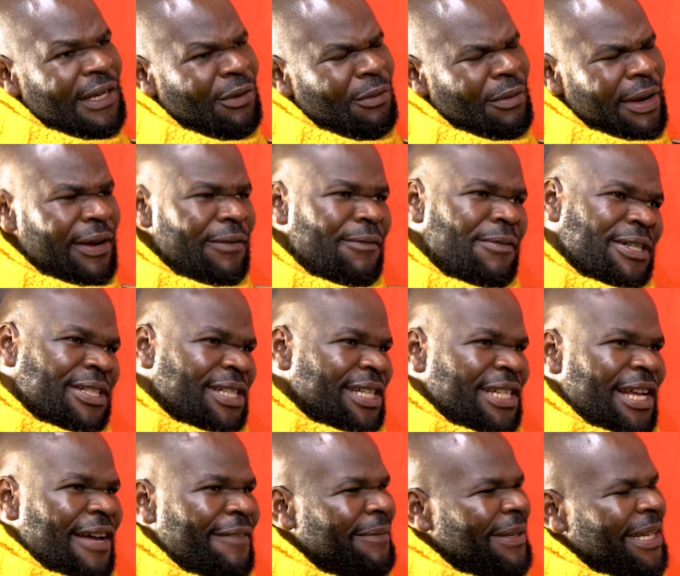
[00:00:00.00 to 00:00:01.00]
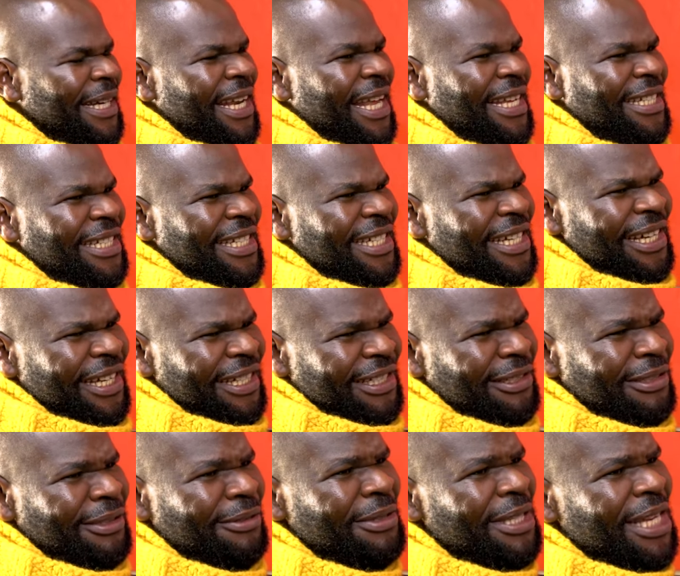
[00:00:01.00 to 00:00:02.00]
when was this happening? Last year?
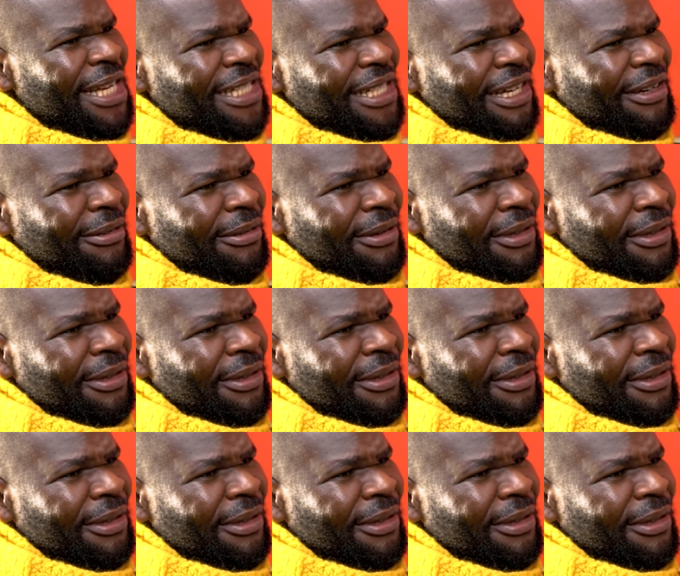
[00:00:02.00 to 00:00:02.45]
Two years the ago? The